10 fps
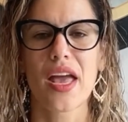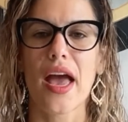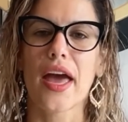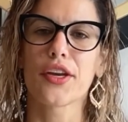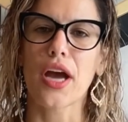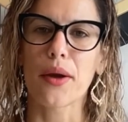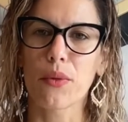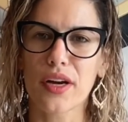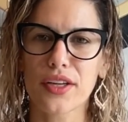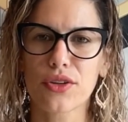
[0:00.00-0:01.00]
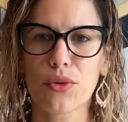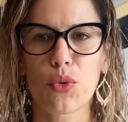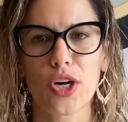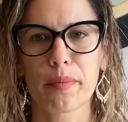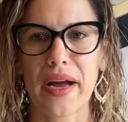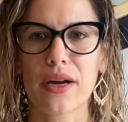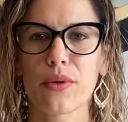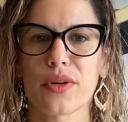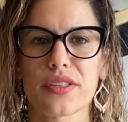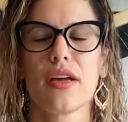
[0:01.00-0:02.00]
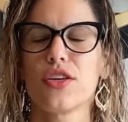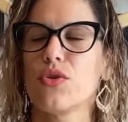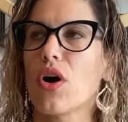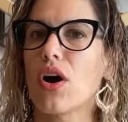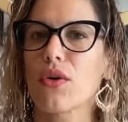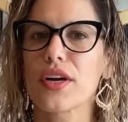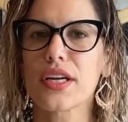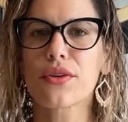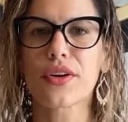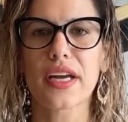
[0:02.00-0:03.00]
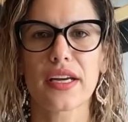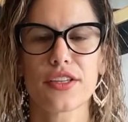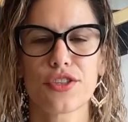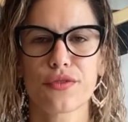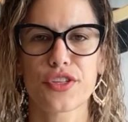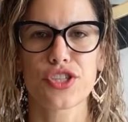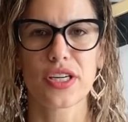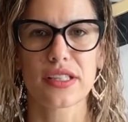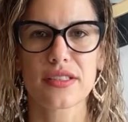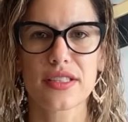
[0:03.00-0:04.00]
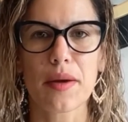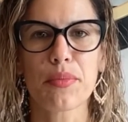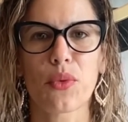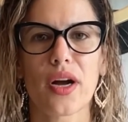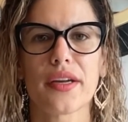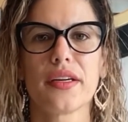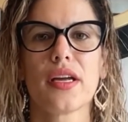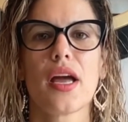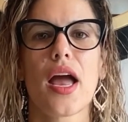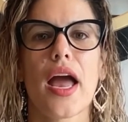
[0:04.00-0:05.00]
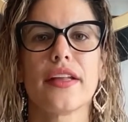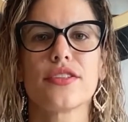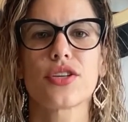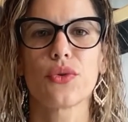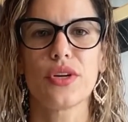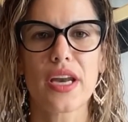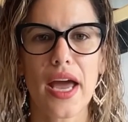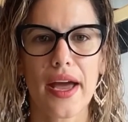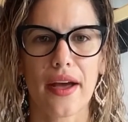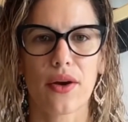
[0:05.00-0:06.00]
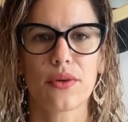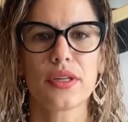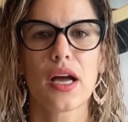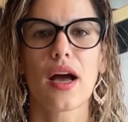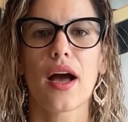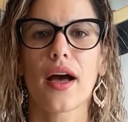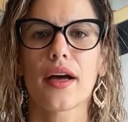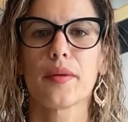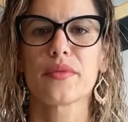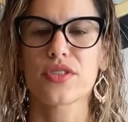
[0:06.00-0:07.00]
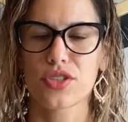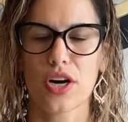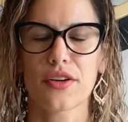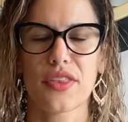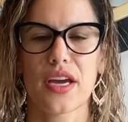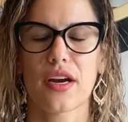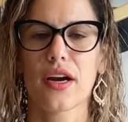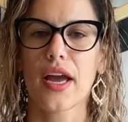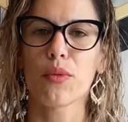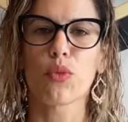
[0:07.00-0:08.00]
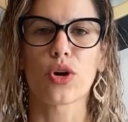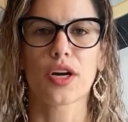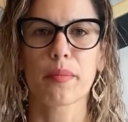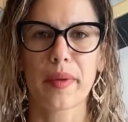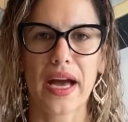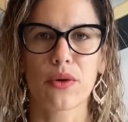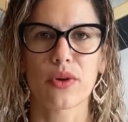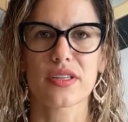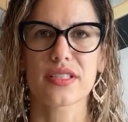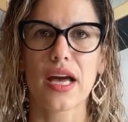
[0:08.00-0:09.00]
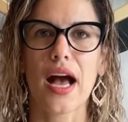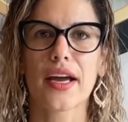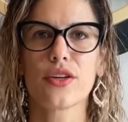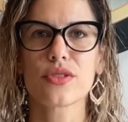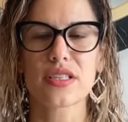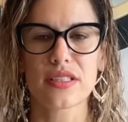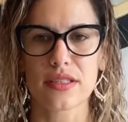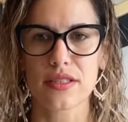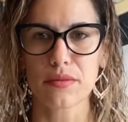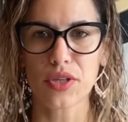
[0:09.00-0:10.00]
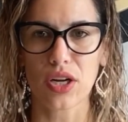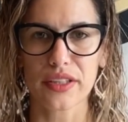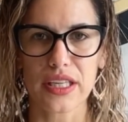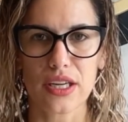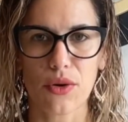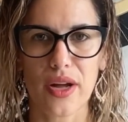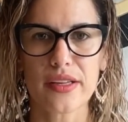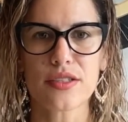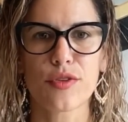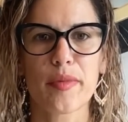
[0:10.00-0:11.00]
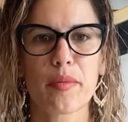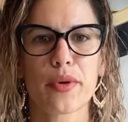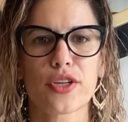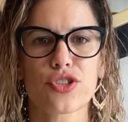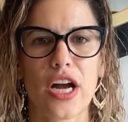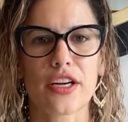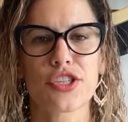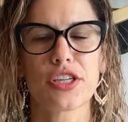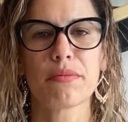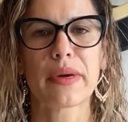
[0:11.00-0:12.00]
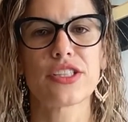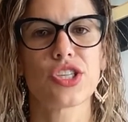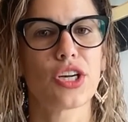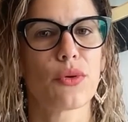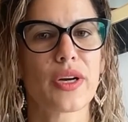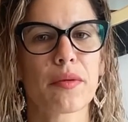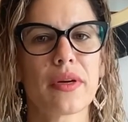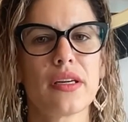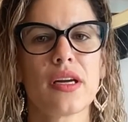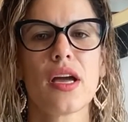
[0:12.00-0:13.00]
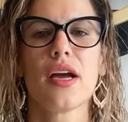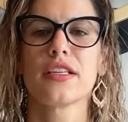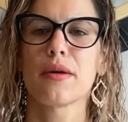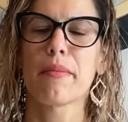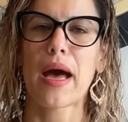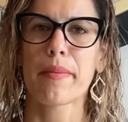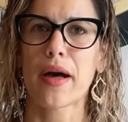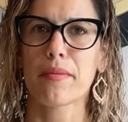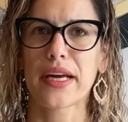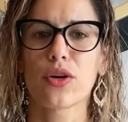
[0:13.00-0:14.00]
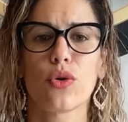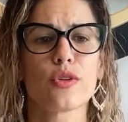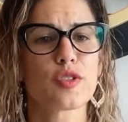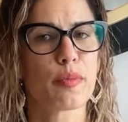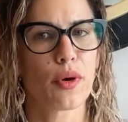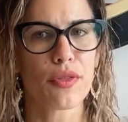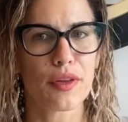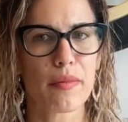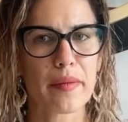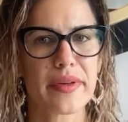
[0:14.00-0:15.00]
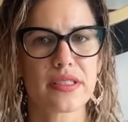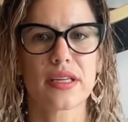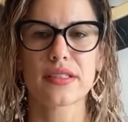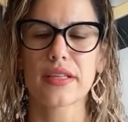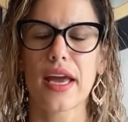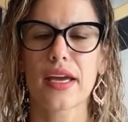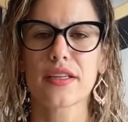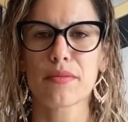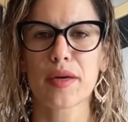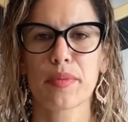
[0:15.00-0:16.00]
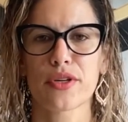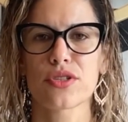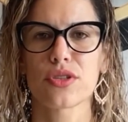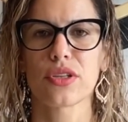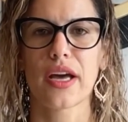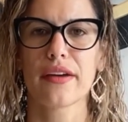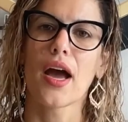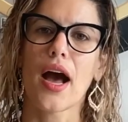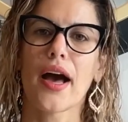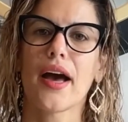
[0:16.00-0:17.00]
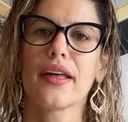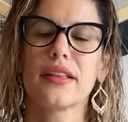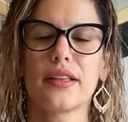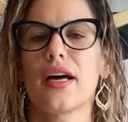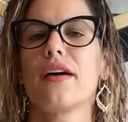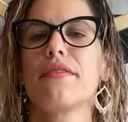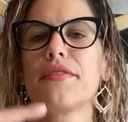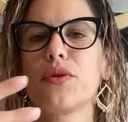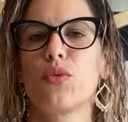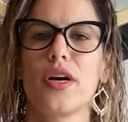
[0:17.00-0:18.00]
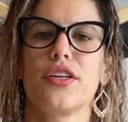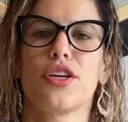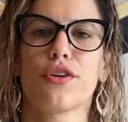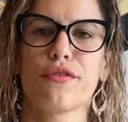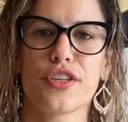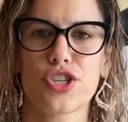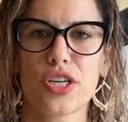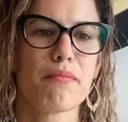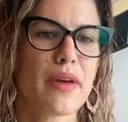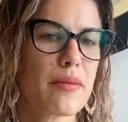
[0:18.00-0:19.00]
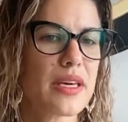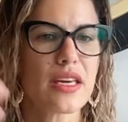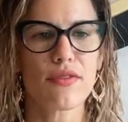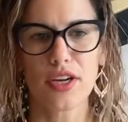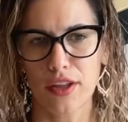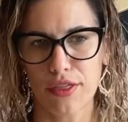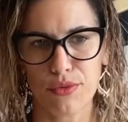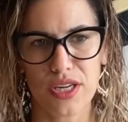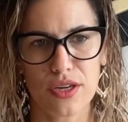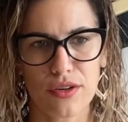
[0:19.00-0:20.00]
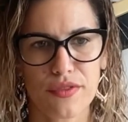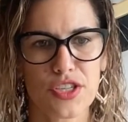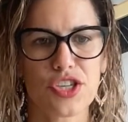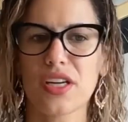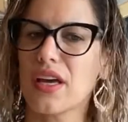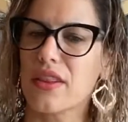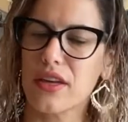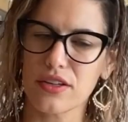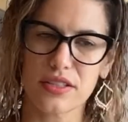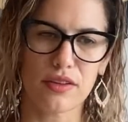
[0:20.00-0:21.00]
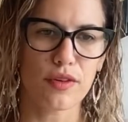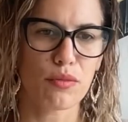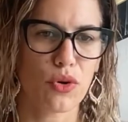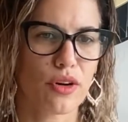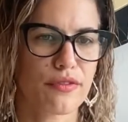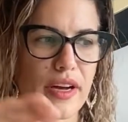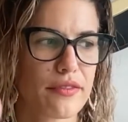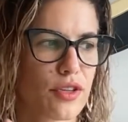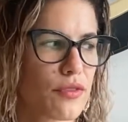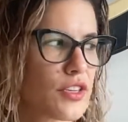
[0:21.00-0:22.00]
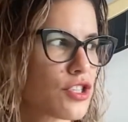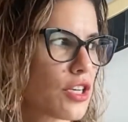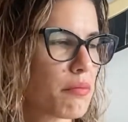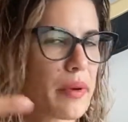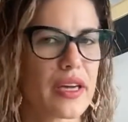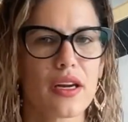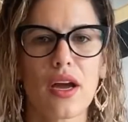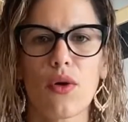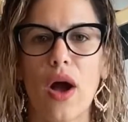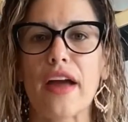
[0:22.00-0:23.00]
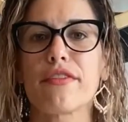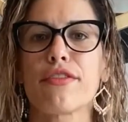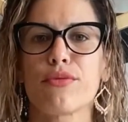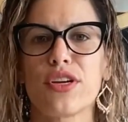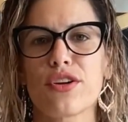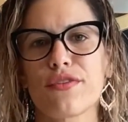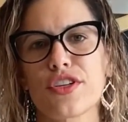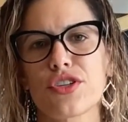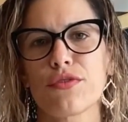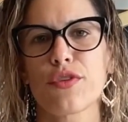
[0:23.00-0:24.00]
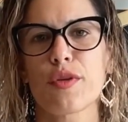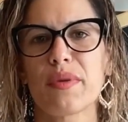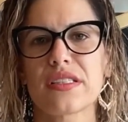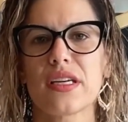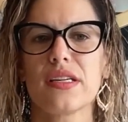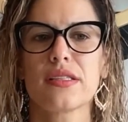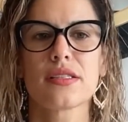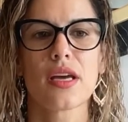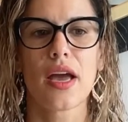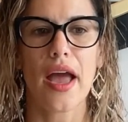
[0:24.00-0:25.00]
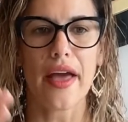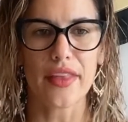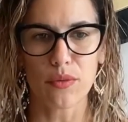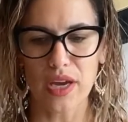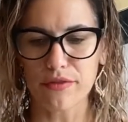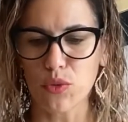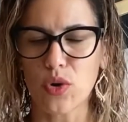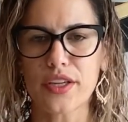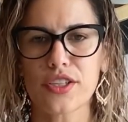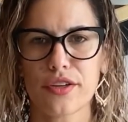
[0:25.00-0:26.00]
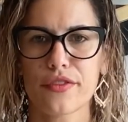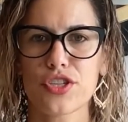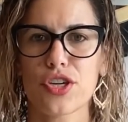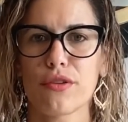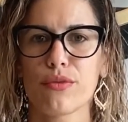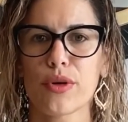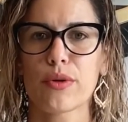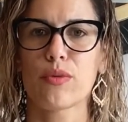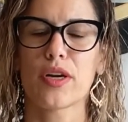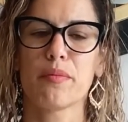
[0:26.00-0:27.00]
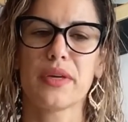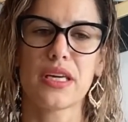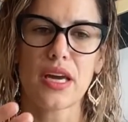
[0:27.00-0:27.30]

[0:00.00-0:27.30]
And I want you to work backwards. You already created your vision in step one. And so now um, start there and work backwards. I use a system called EOS from the book Traction by Gino Wickman to map out my goals both in my business and in my personal life. I love the one year vision, maybe even a three year vision, and there's even more five year vision, but I have a three year vision for the business and then we have a one year vision of where we want to be.